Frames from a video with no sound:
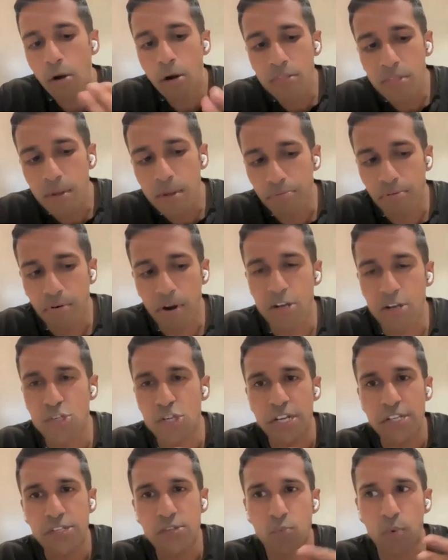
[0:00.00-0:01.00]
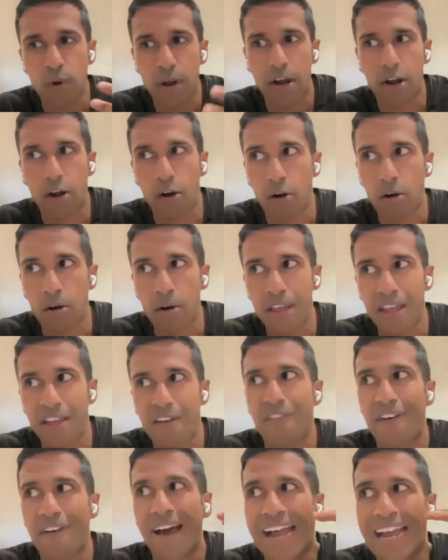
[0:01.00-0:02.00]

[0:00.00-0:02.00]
are the projects where if